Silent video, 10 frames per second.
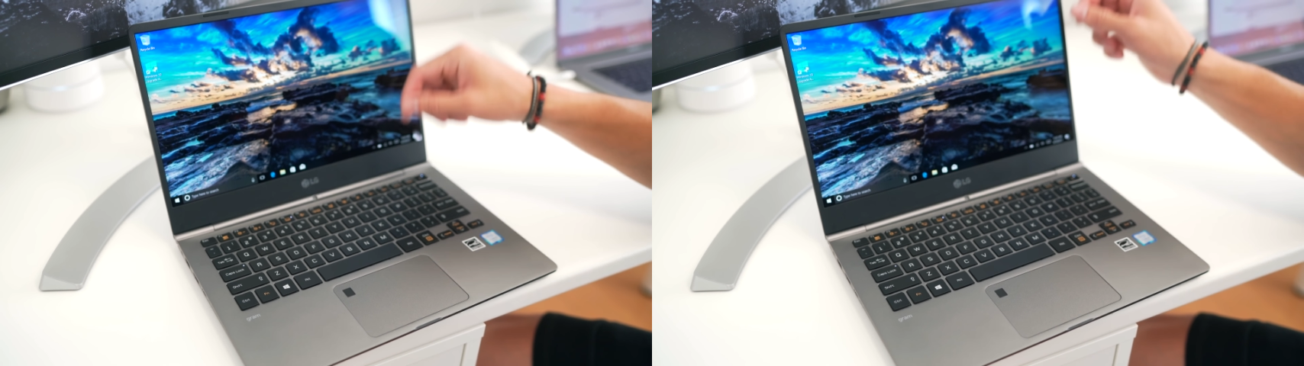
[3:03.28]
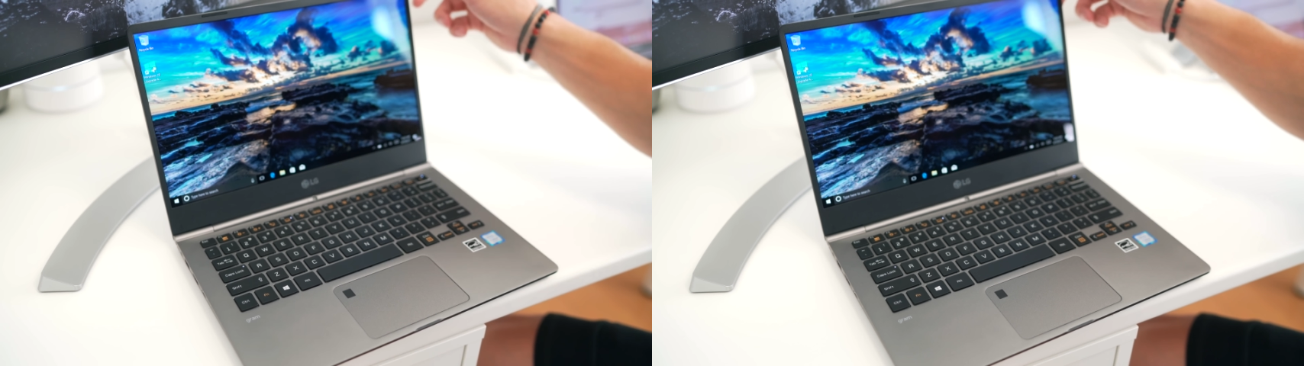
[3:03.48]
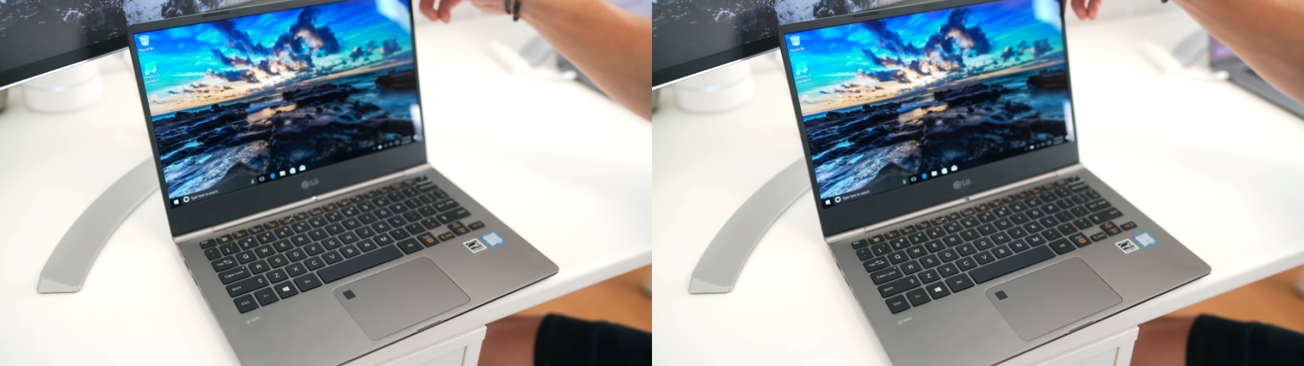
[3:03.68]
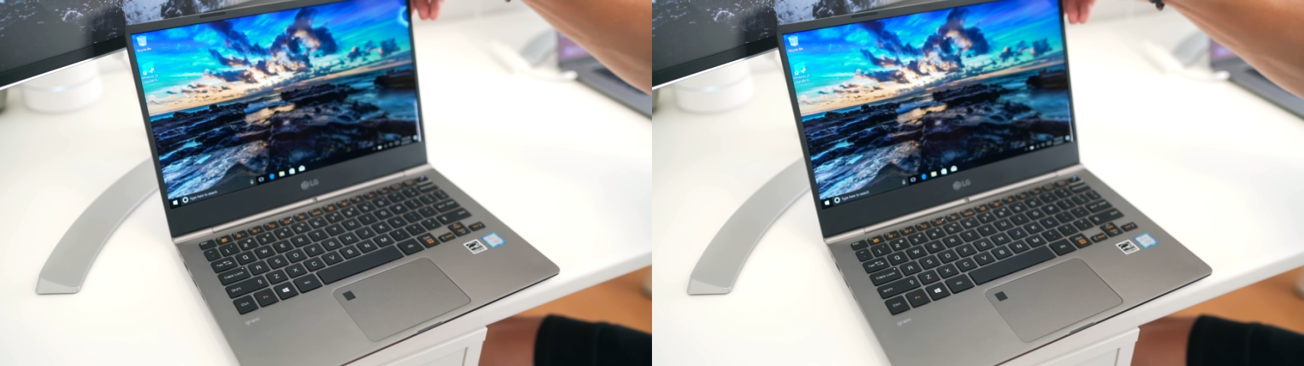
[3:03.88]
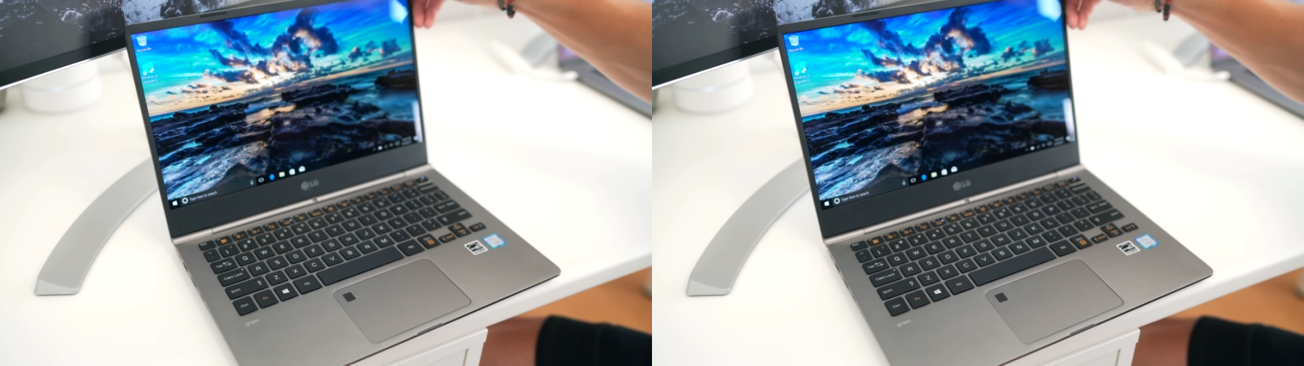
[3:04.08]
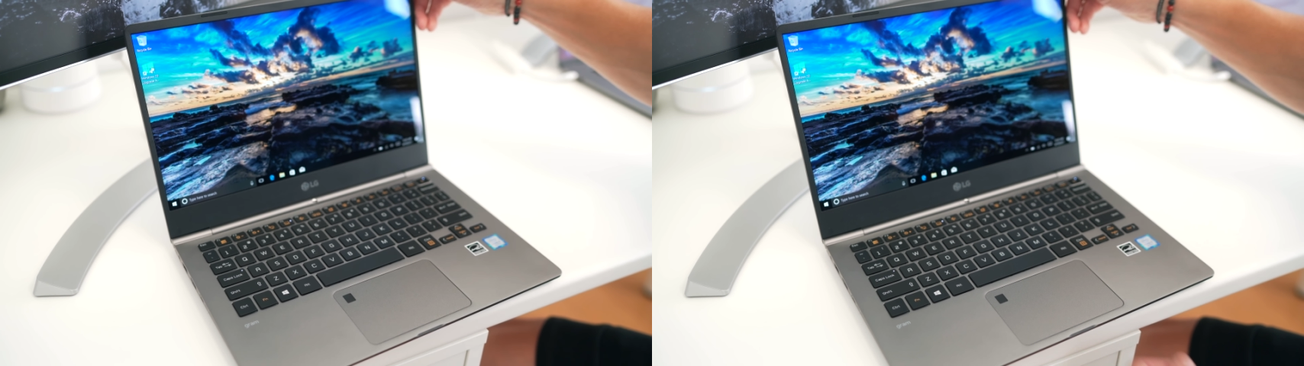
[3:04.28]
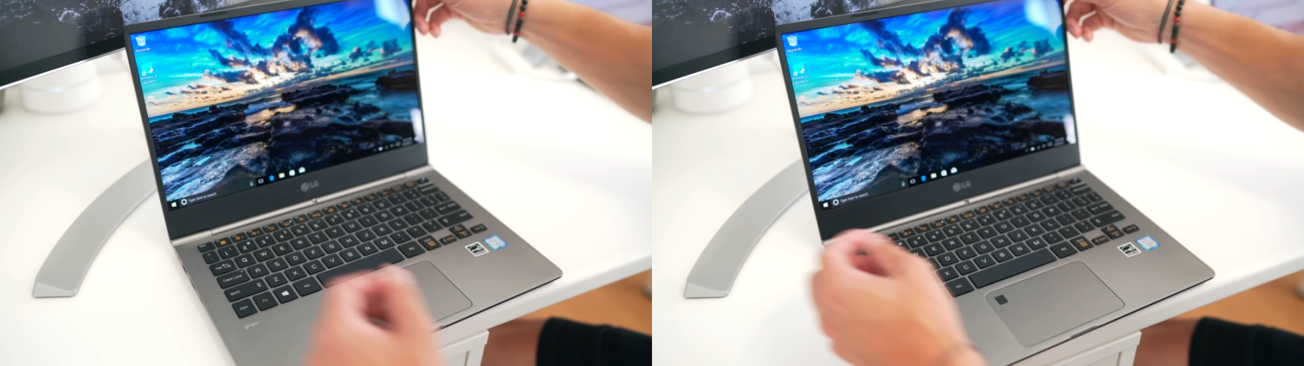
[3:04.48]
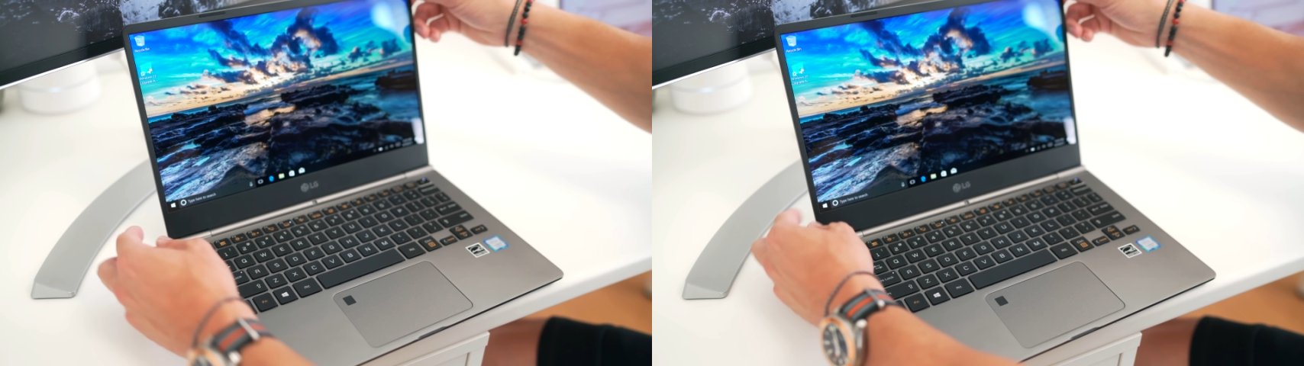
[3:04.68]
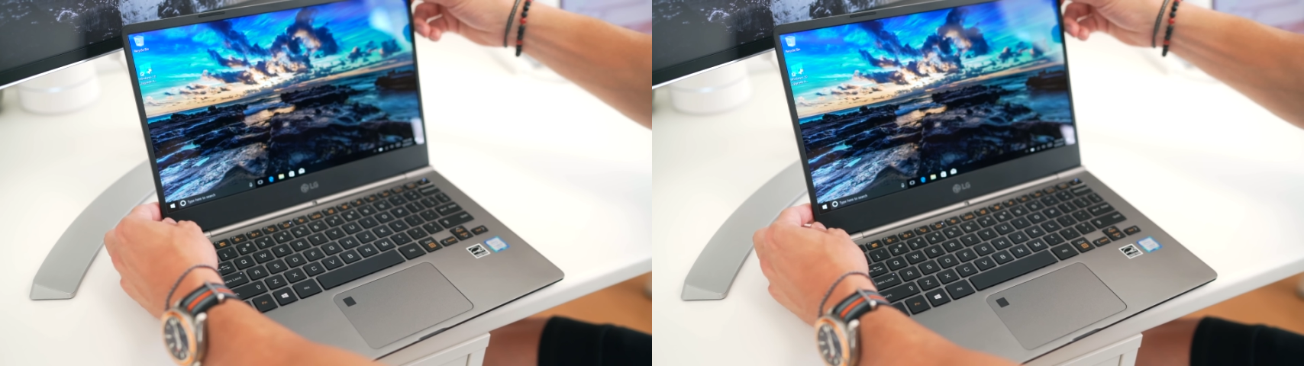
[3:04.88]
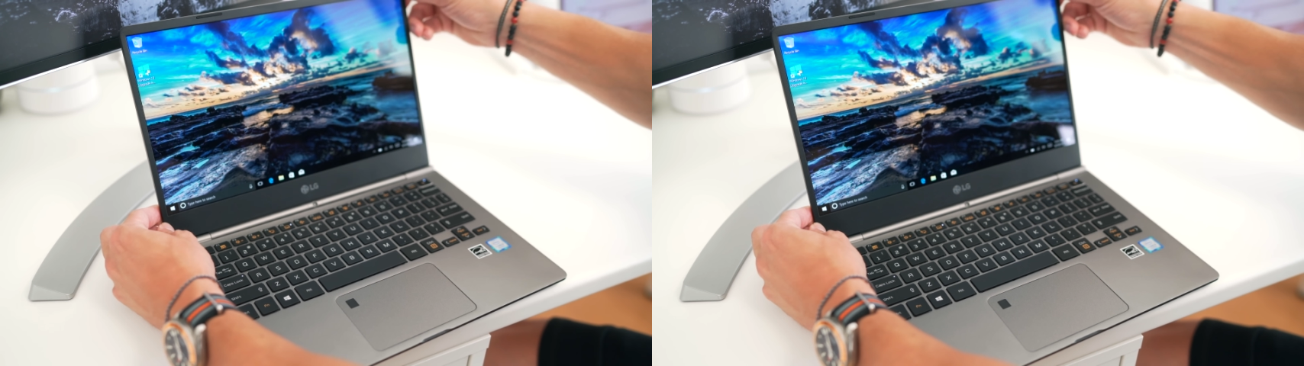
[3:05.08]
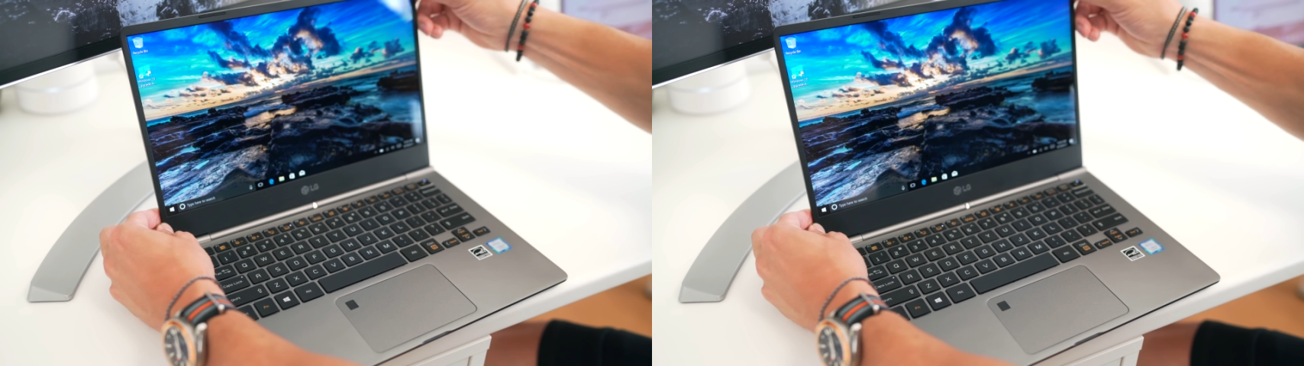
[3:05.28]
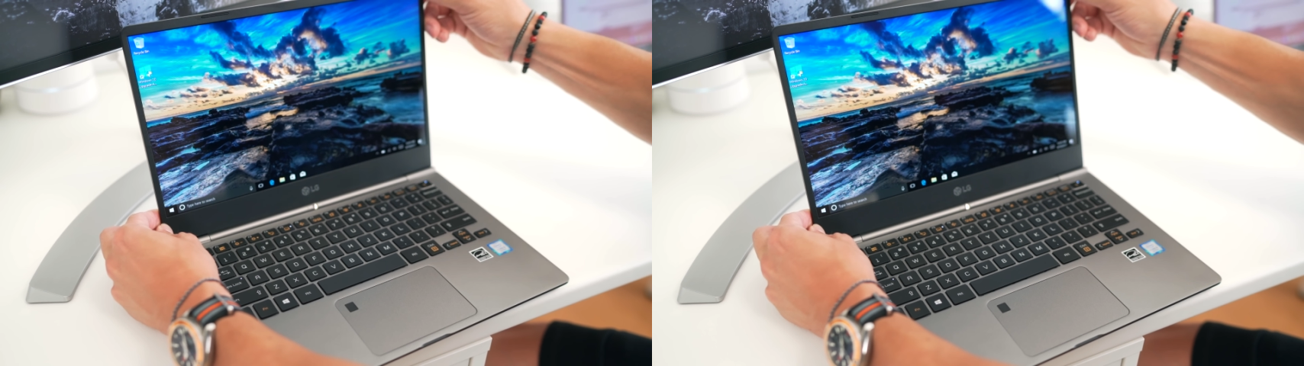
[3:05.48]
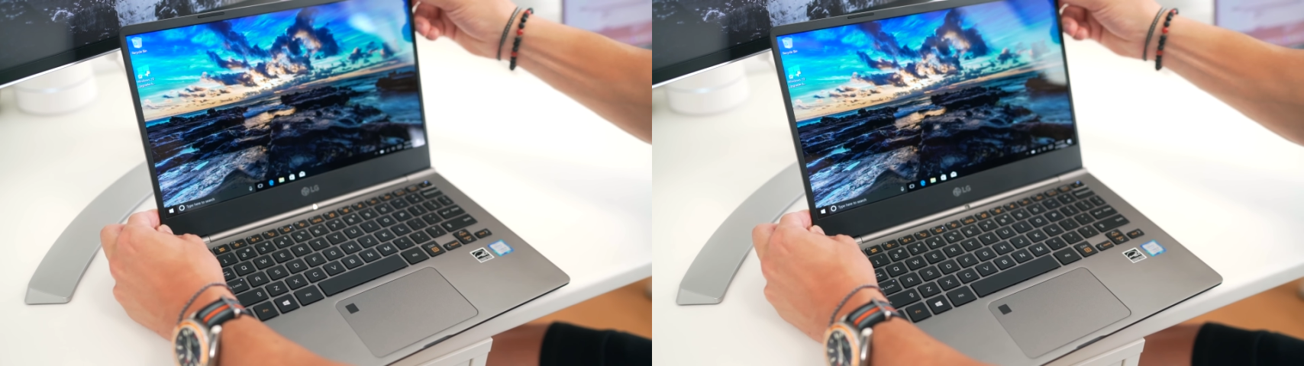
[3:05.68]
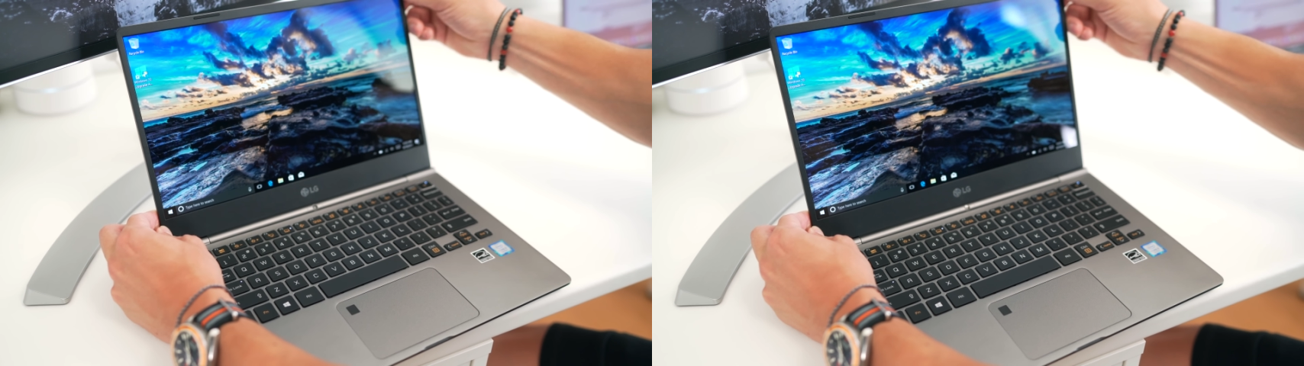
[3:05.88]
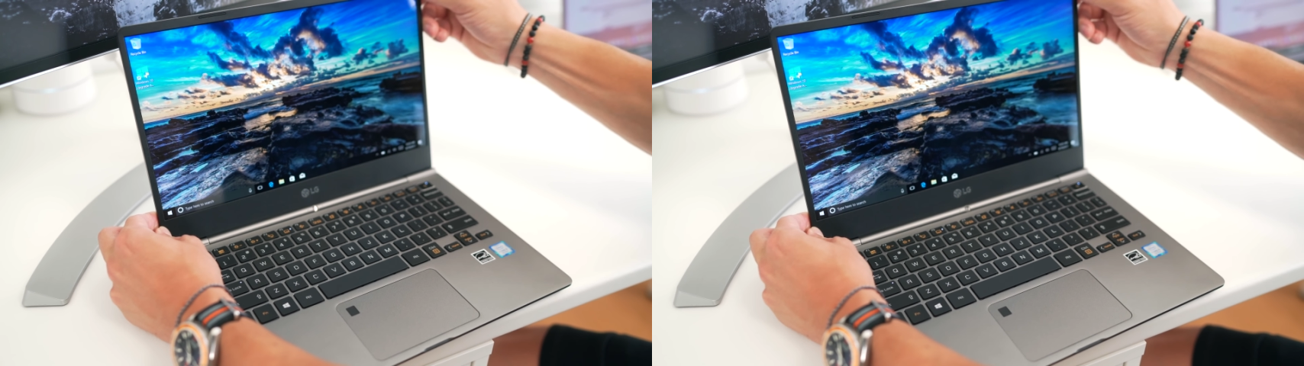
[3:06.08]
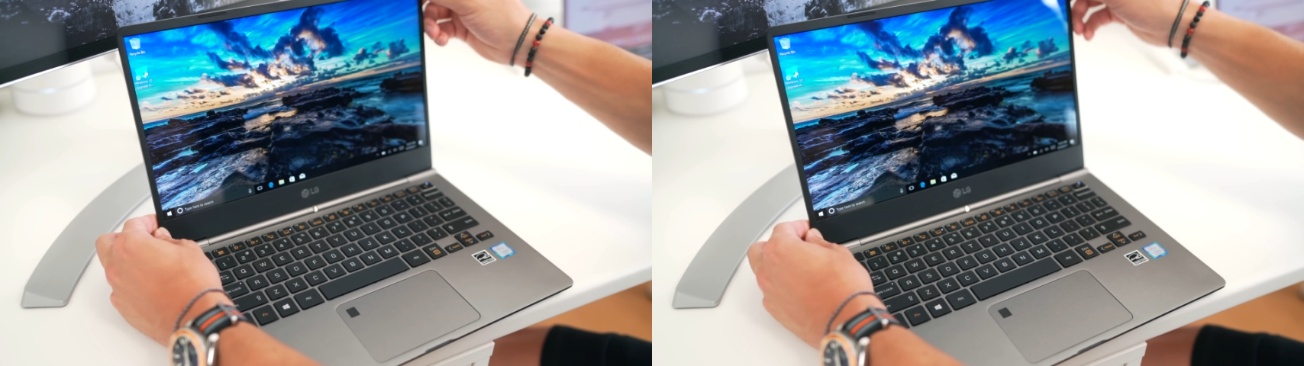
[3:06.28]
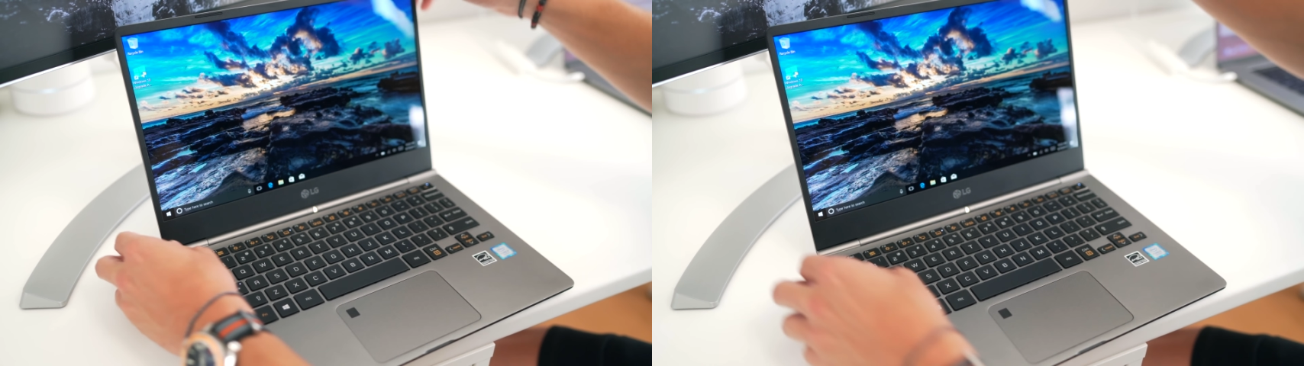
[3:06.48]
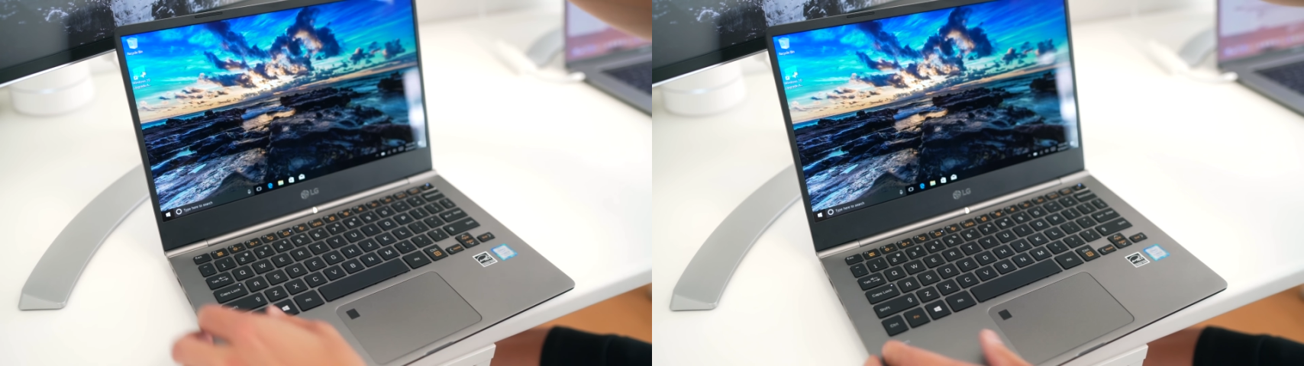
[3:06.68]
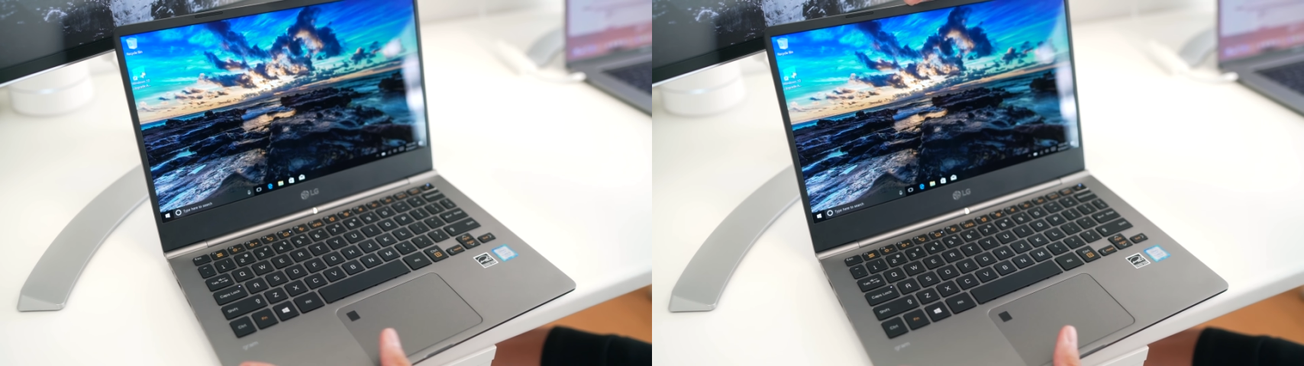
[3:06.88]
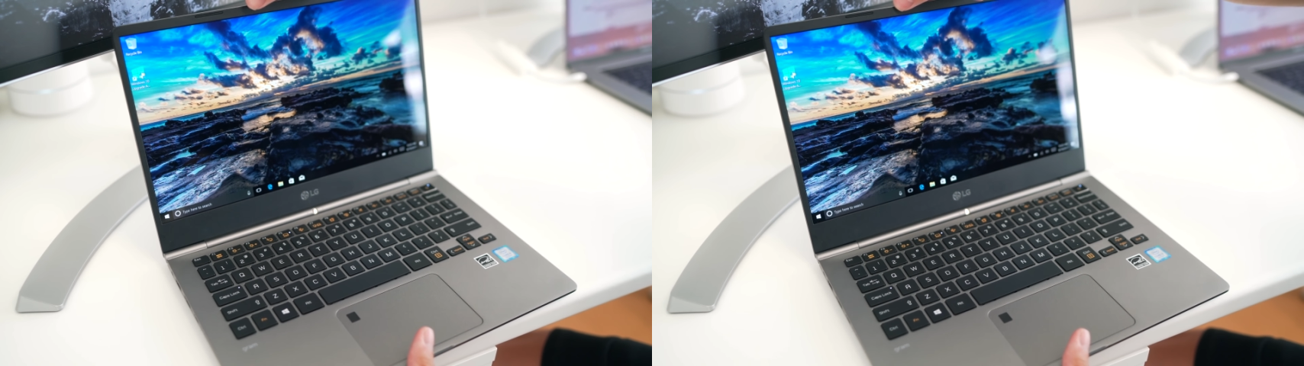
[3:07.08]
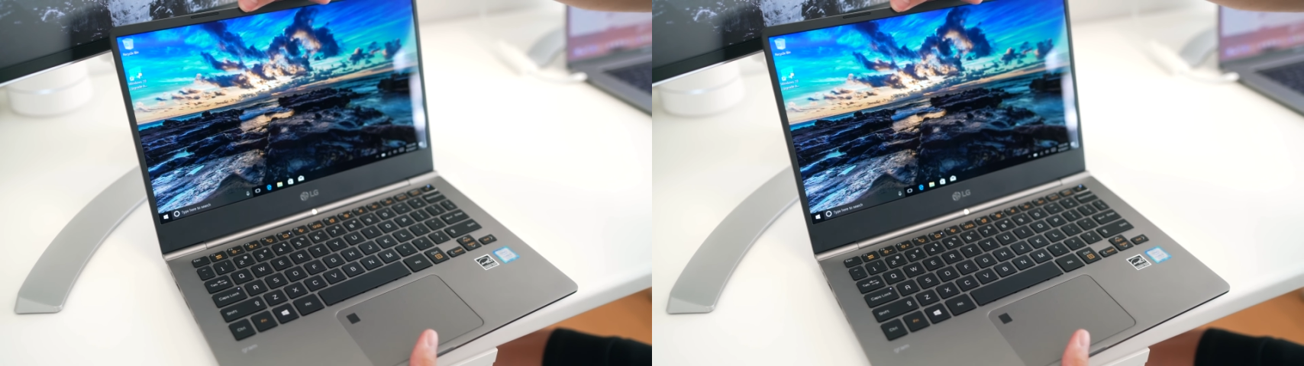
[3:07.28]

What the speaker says: Nobody's mouth can be seen.